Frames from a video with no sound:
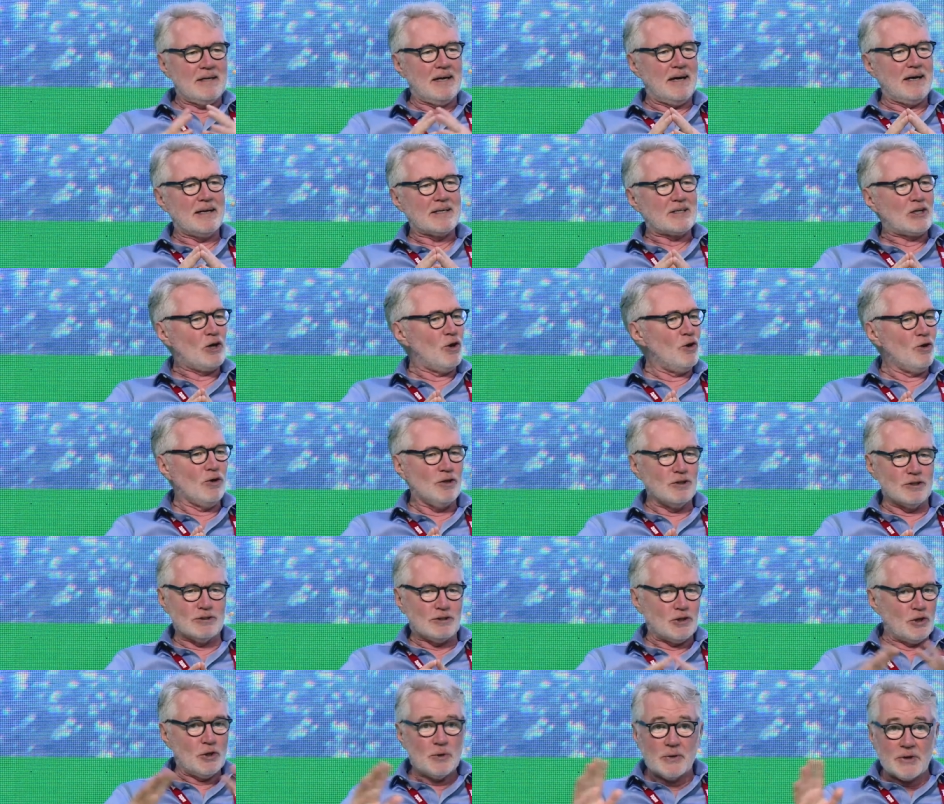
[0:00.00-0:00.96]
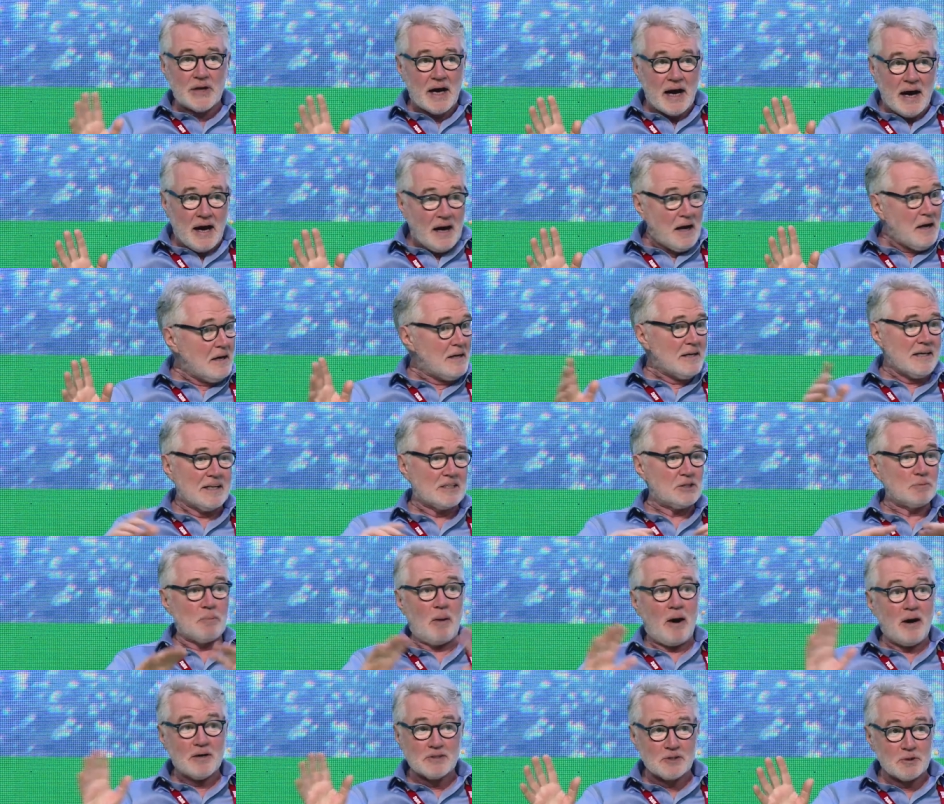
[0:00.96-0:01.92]
Uh, called Luna,
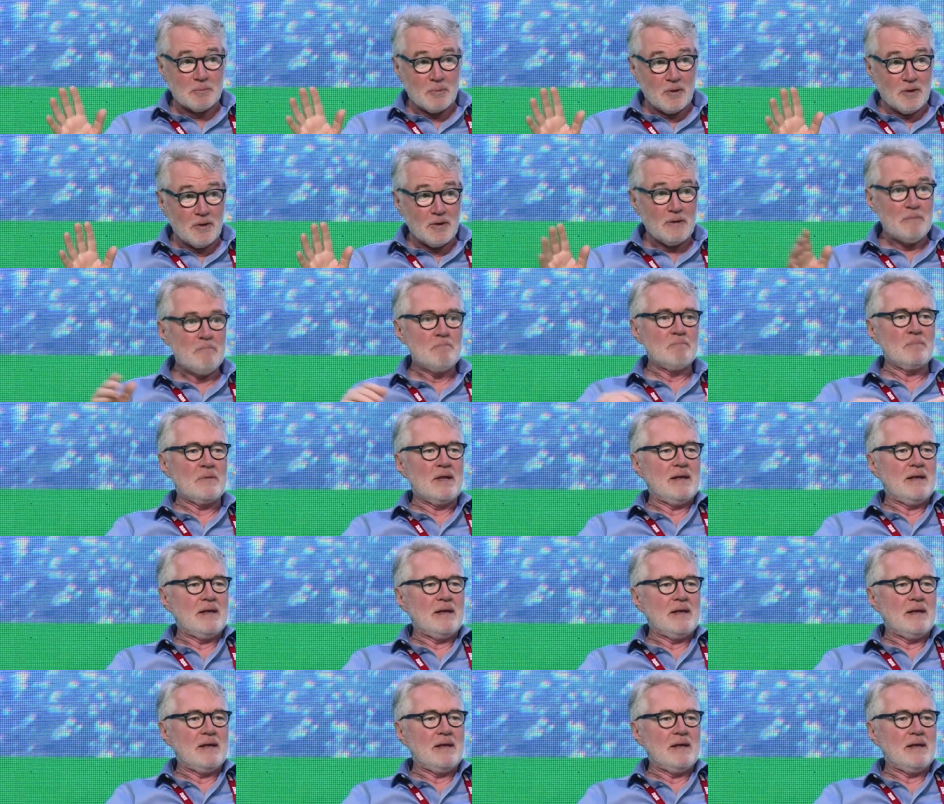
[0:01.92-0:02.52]
it's possible,